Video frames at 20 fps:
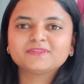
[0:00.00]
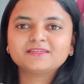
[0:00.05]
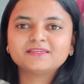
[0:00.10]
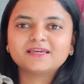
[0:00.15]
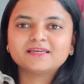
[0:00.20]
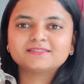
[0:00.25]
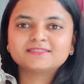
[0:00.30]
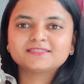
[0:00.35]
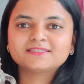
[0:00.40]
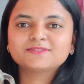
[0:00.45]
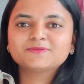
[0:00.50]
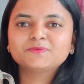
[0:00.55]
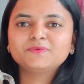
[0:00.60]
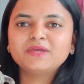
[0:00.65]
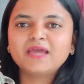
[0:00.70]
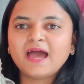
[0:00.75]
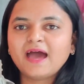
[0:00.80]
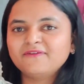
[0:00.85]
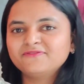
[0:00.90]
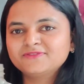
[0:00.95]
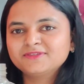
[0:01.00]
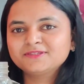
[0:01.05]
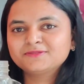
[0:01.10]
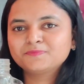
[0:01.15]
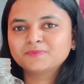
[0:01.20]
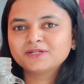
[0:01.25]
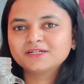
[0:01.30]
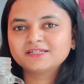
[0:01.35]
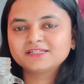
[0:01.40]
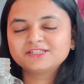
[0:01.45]
yes, we have this
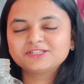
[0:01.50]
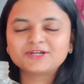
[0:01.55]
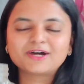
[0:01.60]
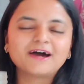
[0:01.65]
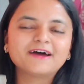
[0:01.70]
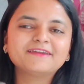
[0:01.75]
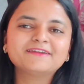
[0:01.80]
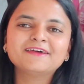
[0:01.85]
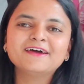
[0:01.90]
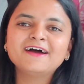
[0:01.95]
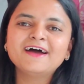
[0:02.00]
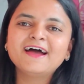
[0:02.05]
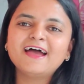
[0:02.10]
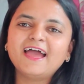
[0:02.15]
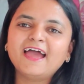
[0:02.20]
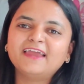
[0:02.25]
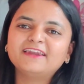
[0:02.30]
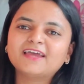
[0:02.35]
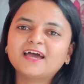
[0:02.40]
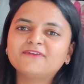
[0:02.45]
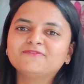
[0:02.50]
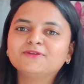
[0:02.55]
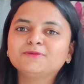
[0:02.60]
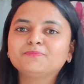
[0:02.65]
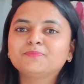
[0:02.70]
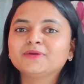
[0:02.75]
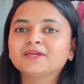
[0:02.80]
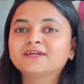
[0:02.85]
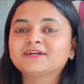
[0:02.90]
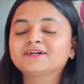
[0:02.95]
pretty jar, and I will
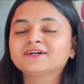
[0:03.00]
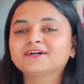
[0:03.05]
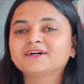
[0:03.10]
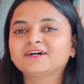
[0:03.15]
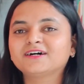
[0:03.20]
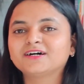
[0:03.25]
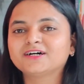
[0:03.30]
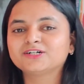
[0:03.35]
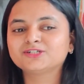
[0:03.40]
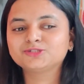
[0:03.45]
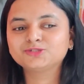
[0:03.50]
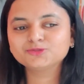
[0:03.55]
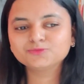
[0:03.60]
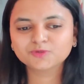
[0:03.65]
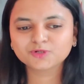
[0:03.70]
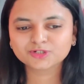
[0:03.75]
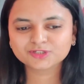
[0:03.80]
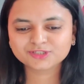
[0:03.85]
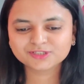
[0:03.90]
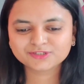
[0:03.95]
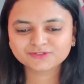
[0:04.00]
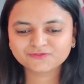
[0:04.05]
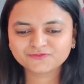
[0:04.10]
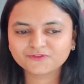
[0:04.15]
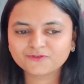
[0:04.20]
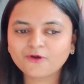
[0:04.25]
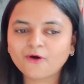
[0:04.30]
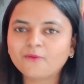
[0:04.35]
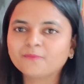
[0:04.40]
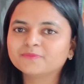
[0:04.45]
pick two books
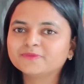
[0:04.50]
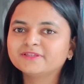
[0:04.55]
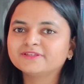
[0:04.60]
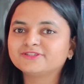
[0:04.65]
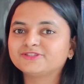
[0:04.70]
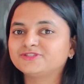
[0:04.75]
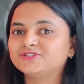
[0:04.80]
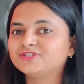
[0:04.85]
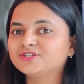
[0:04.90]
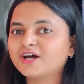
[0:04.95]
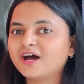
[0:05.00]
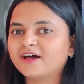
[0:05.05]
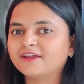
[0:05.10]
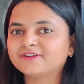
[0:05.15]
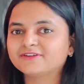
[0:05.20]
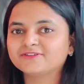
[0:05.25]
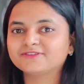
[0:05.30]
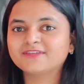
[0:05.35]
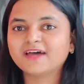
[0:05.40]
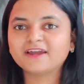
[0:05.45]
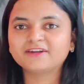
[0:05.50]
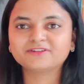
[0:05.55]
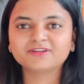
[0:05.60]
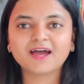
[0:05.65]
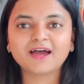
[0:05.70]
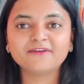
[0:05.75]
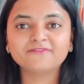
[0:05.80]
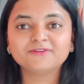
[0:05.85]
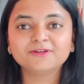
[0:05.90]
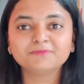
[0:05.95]
from this jar that
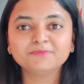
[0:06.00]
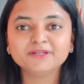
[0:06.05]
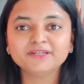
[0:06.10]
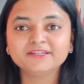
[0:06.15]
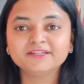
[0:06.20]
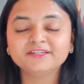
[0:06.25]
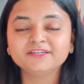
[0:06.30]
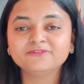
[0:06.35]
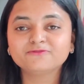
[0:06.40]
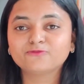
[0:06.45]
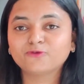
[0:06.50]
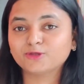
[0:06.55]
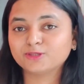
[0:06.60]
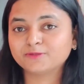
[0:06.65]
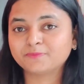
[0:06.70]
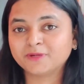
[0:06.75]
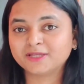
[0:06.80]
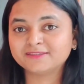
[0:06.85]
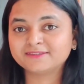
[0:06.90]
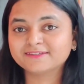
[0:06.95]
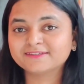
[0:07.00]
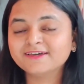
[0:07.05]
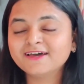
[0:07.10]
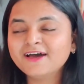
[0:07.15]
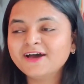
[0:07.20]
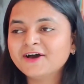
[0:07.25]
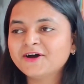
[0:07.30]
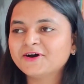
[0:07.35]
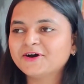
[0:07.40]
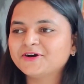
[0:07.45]
I will be reading for the month.
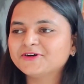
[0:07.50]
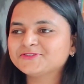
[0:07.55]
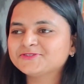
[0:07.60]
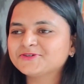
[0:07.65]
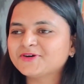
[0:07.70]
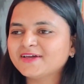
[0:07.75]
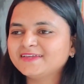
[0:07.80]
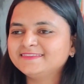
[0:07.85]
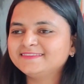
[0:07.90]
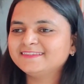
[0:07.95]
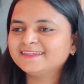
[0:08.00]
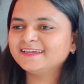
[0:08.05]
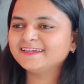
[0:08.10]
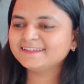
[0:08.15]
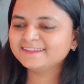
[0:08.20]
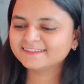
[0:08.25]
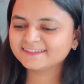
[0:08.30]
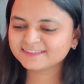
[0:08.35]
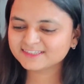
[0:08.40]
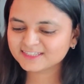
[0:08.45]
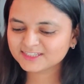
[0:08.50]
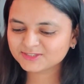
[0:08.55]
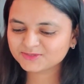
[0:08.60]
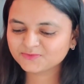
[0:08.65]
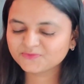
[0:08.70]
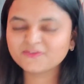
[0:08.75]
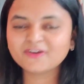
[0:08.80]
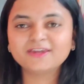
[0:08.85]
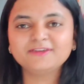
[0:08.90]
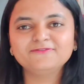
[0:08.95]
So I think this
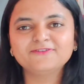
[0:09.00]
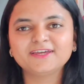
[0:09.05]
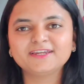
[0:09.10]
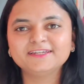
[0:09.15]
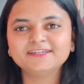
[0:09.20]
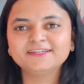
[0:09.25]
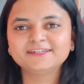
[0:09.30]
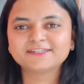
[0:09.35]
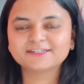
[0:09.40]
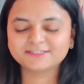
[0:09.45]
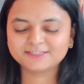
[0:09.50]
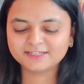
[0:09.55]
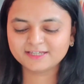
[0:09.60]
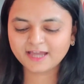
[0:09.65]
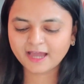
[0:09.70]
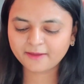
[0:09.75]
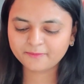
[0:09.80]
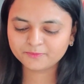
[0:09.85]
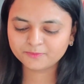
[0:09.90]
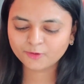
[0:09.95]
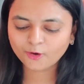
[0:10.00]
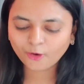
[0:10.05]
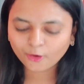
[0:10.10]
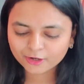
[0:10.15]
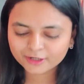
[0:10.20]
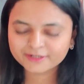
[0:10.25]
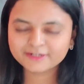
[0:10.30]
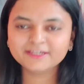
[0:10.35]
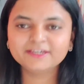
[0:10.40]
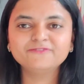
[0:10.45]
is very, very interesting. I'm
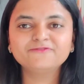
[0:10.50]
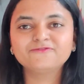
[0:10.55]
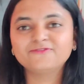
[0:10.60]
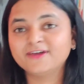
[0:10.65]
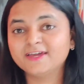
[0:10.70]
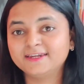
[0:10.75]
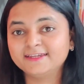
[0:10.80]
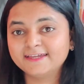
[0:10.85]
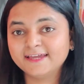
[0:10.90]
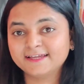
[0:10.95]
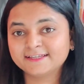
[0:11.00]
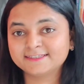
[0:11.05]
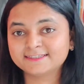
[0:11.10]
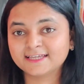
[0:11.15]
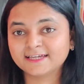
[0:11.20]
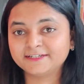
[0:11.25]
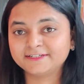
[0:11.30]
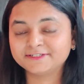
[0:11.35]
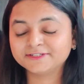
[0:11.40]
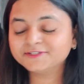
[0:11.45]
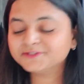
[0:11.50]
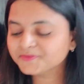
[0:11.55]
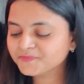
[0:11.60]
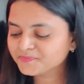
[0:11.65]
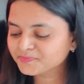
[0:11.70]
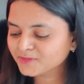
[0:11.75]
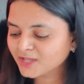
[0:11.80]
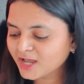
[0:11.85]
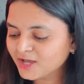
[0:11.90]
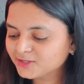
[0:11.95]
already very excited.
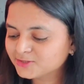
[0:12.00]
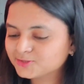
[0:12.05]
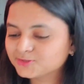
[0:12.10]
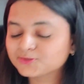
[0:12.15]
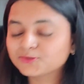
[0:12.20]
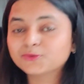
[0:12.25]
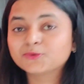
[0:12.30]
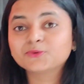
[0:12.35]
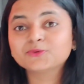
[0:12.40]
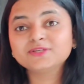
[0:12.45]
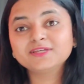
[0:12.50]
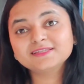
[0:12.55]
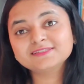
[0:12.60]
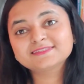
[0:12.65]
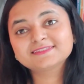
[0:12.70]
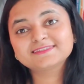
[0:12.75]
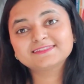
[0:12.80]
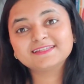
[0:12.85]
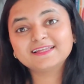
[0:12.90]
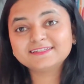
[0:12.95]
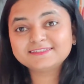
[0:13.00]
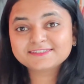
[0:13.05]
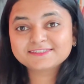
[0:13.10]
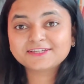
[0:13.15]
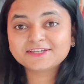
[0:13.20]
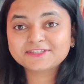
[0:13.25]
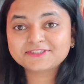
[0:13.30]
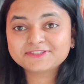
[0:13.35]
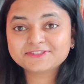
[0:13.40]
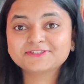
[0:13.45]
So yes, let's
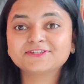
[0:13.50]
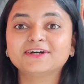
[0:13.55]
get